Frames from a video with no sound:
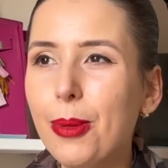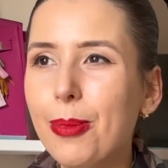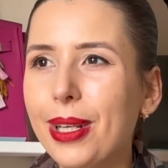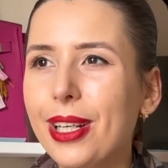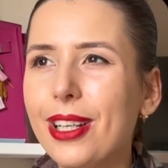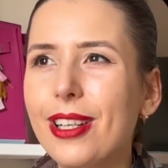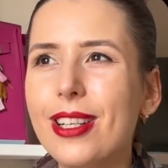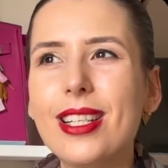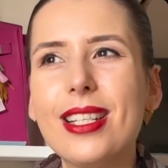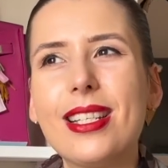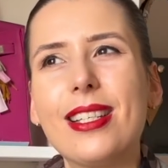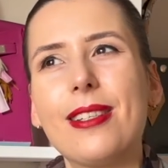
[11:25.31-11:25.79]

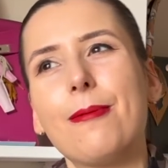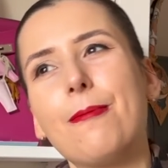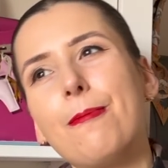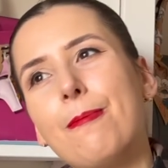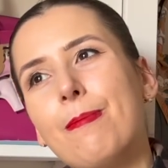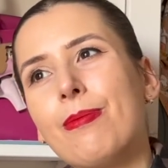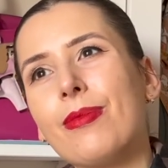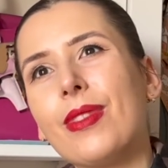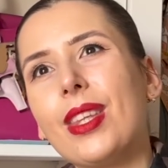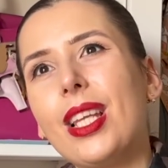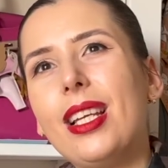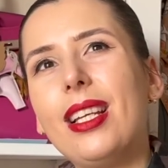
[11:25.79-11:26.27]
Because
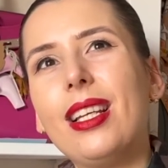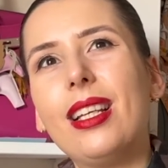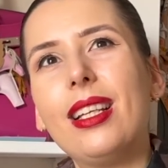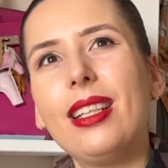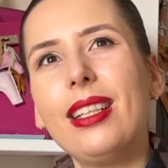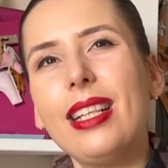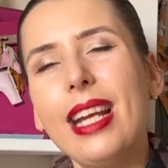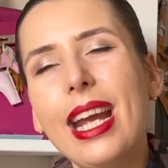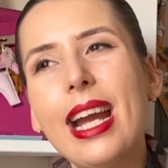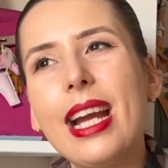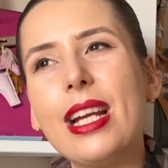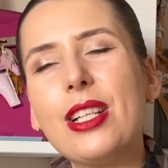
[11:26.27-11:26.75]

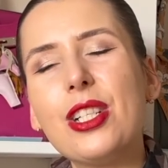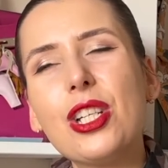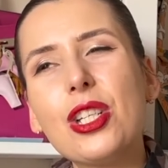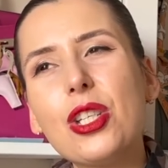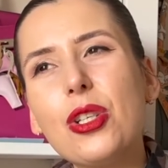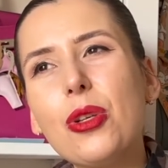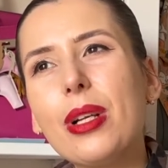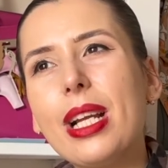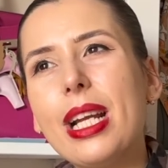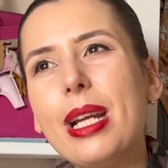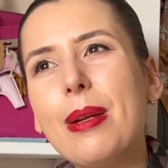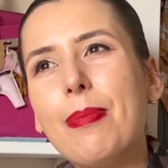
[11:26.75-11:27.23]
yeah,
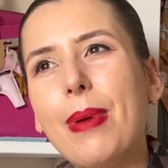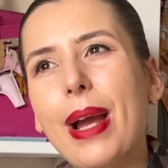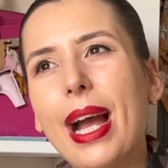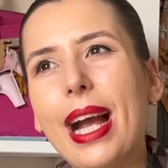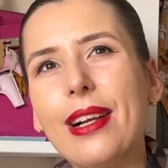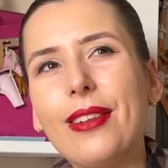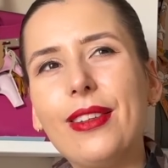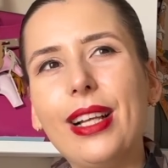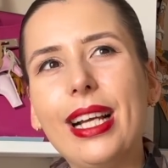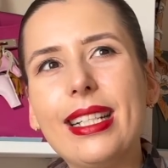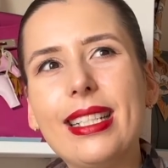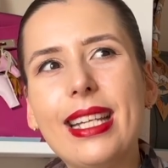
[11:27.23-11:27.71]
just looking
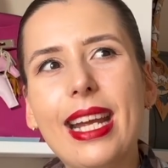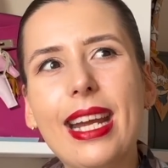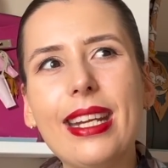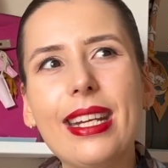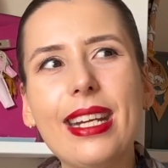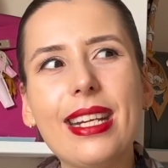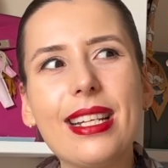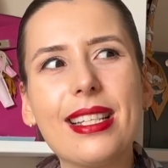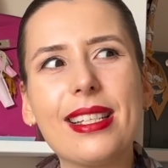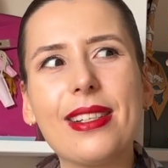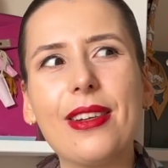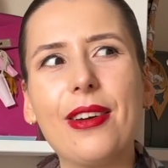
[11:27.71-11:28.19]
back like 10
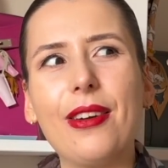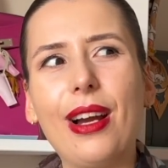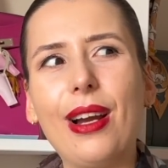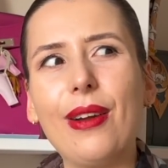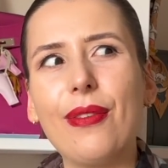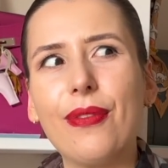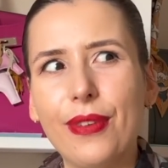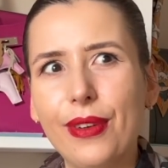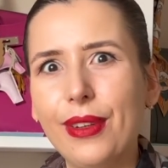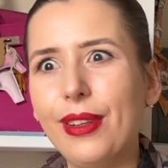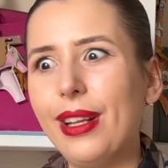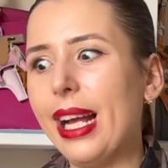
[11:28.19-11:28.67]
years ago, I
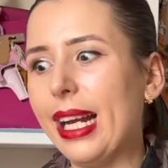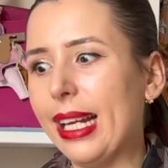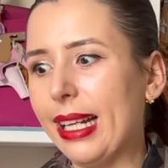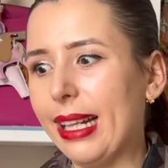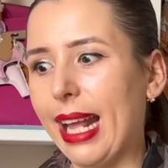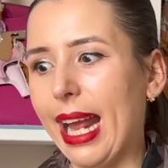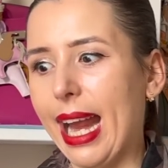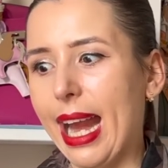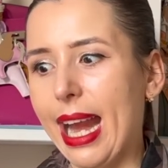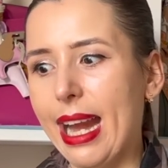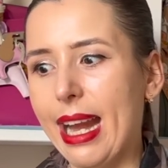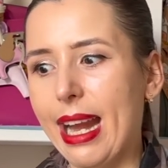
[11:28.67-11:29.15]
feel like
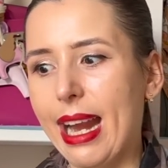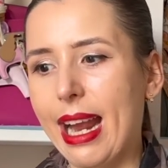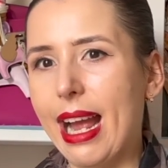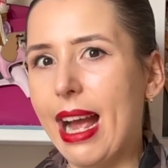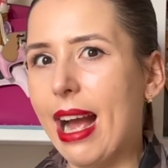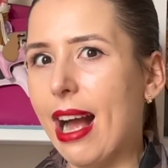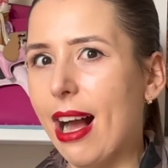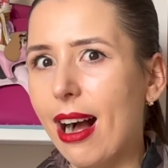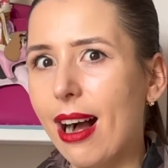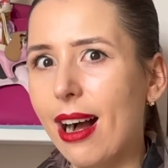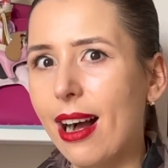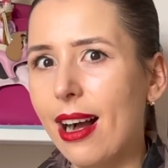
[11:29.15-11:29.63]
they
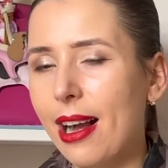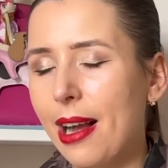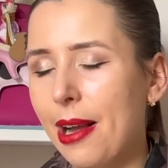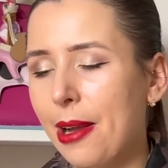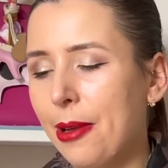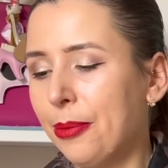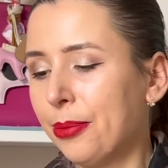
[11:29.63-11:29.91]
are.